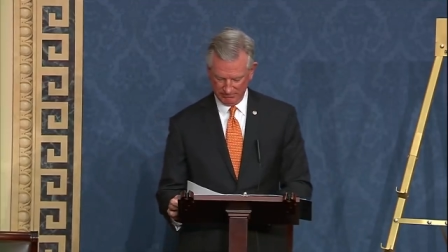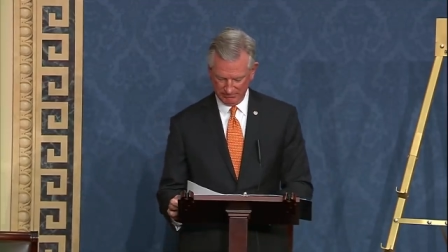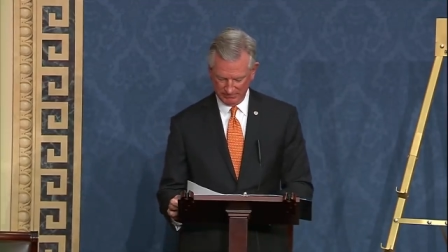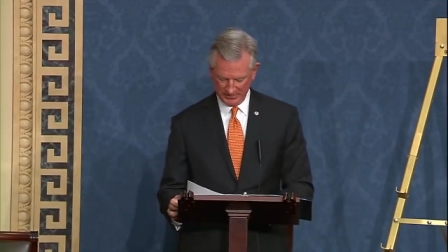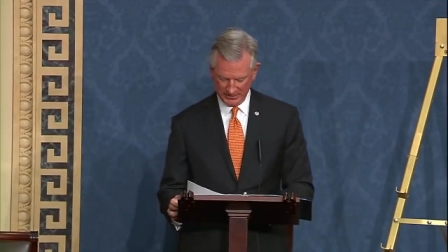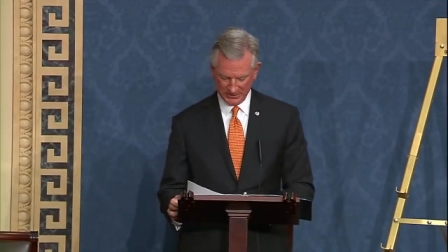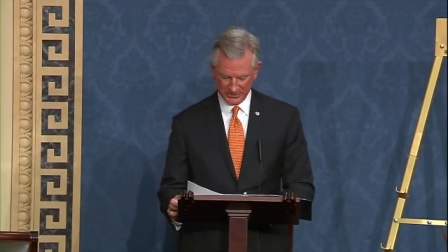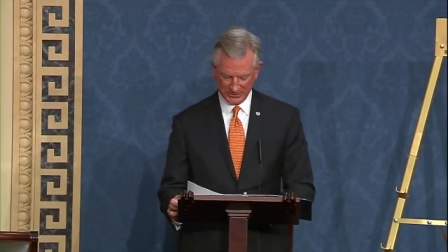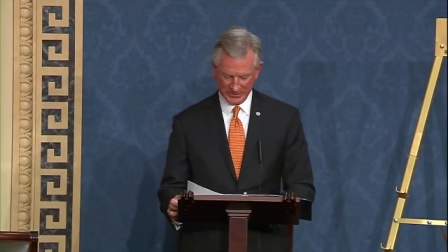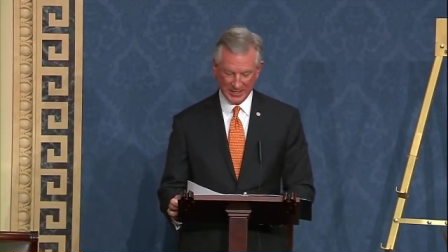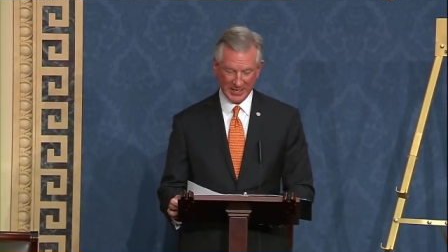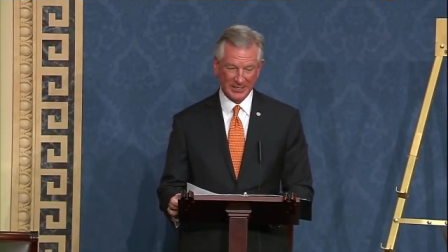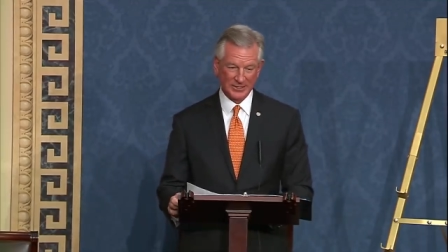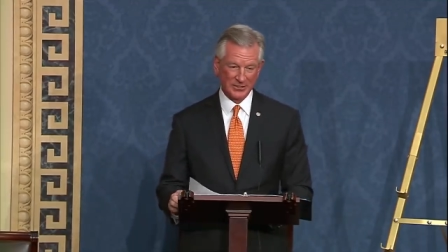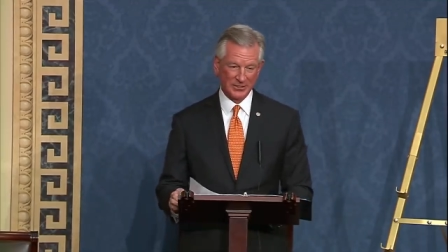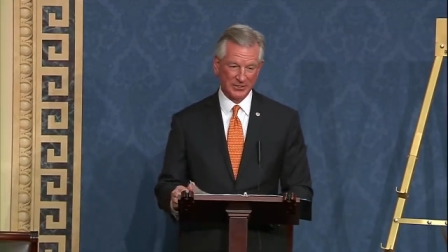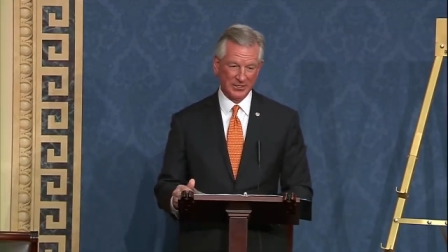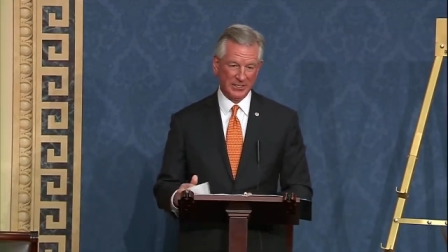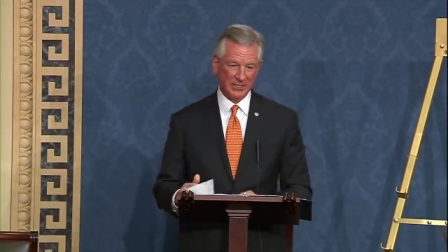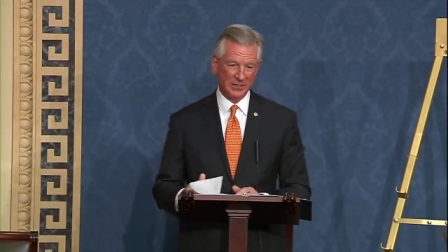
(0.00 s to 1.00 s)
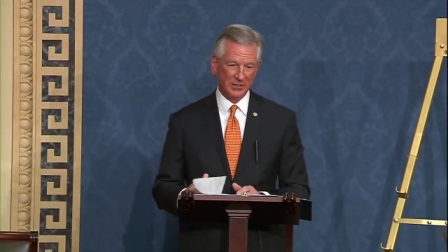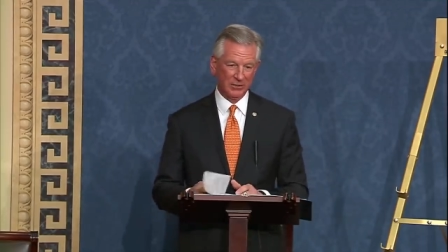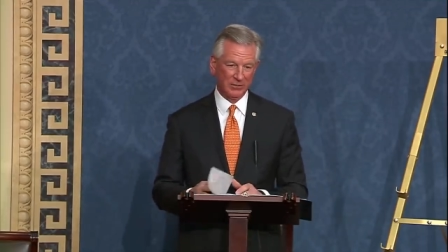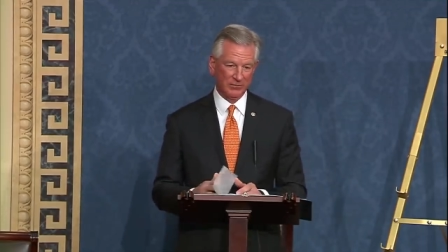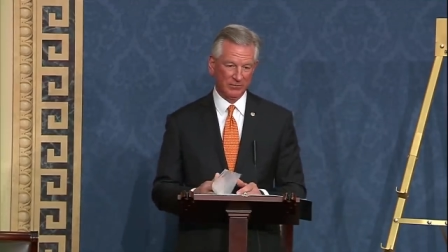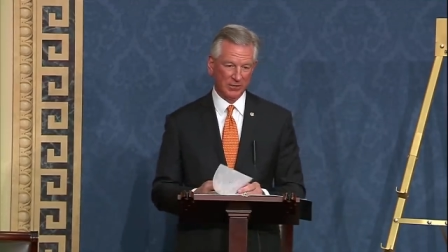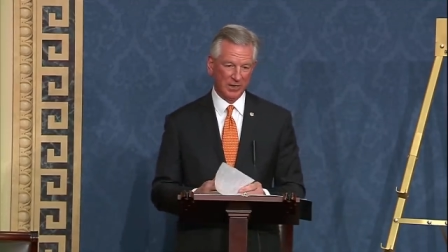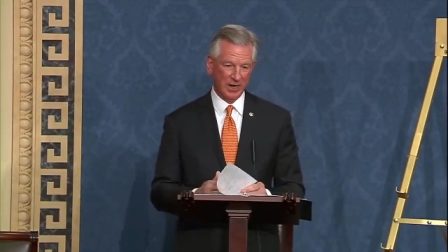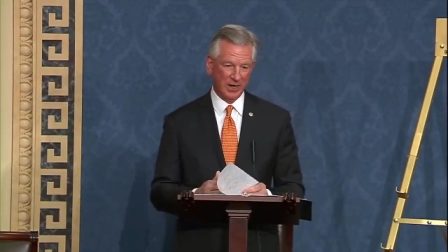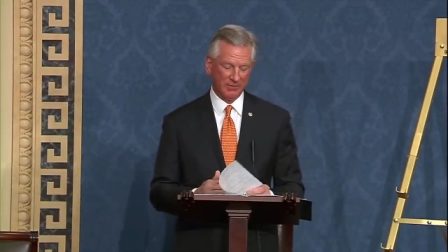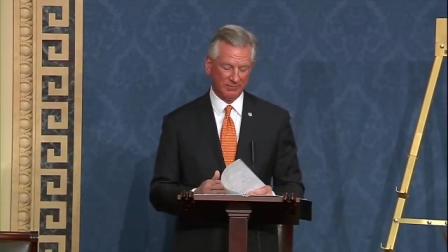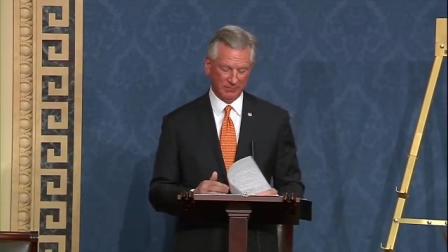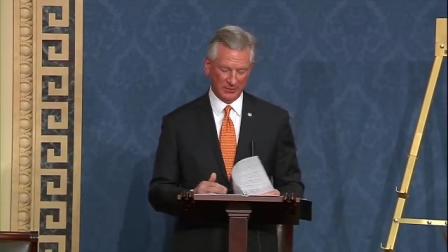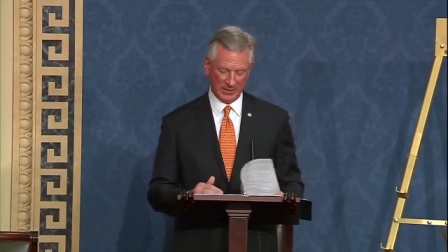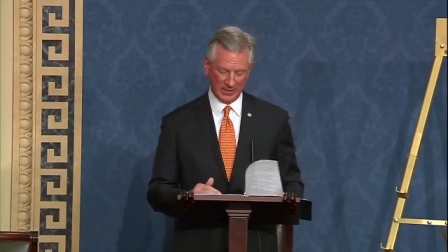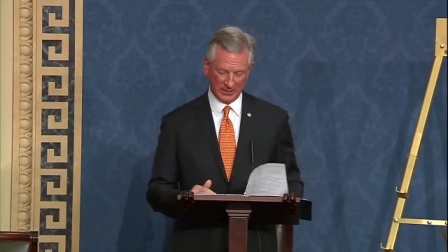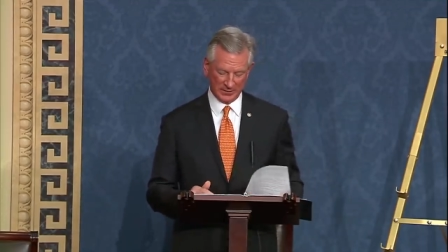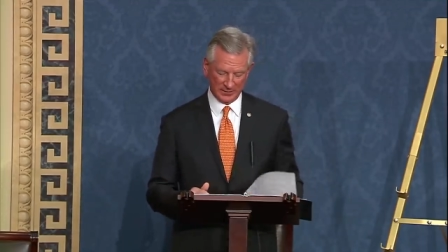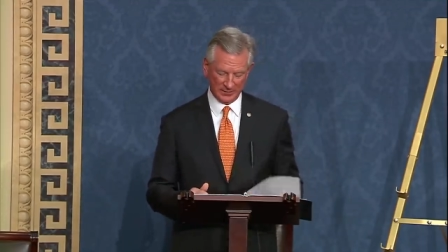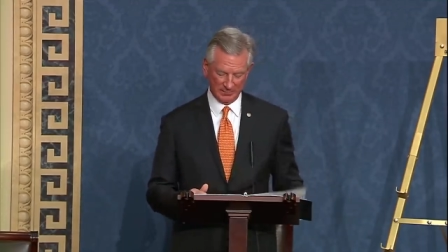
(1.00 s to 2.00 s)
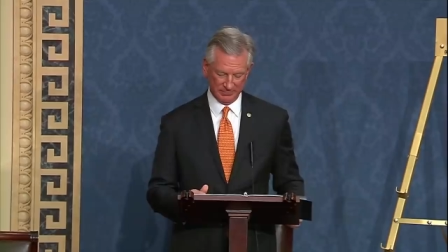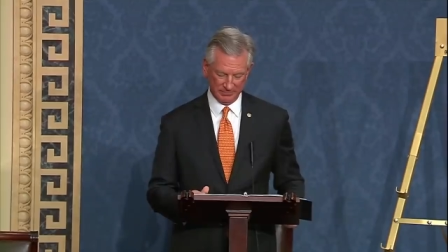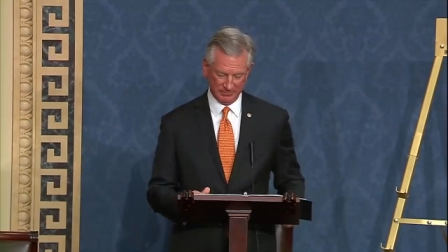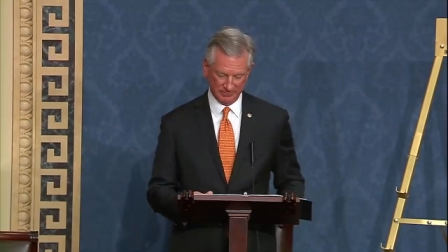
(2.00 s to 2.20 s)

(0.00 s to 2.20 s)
this next theater of conflict.